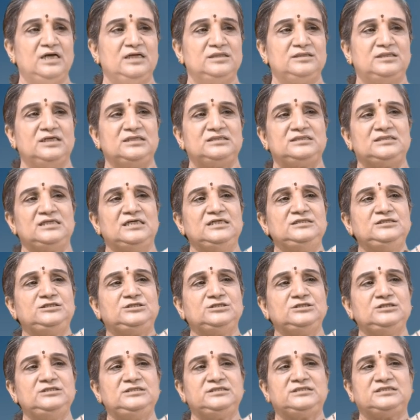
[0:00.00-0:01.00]
The
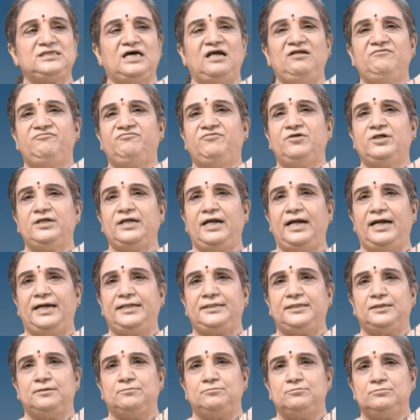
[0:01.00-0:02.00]
central sulfur
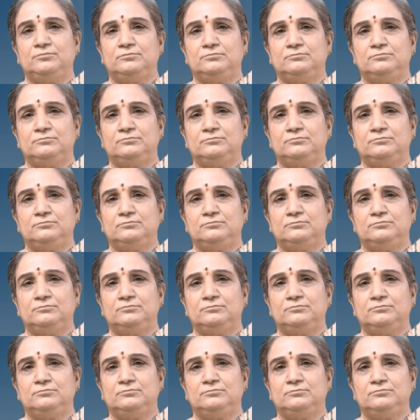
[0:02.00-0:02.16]
atom